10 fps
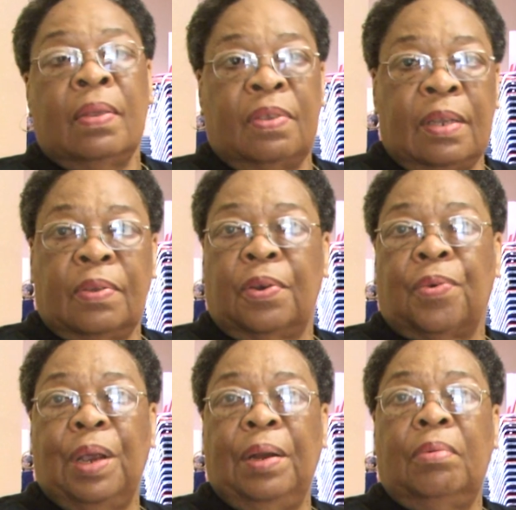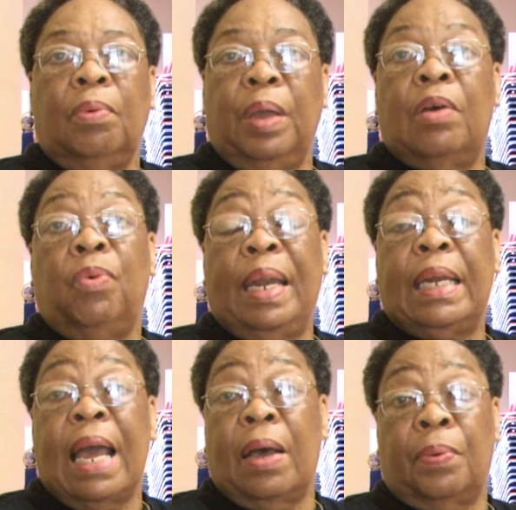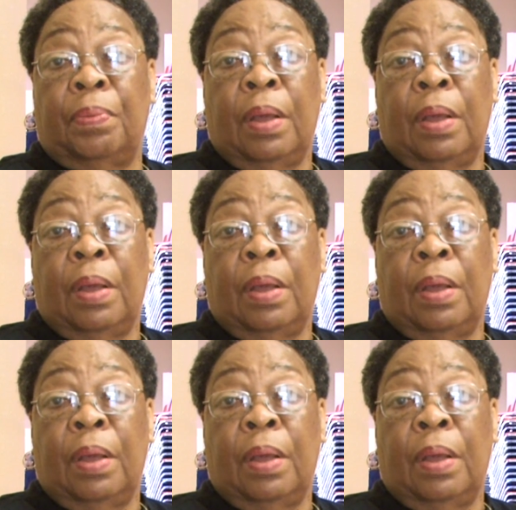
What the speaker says: Since Katrina, we have went down.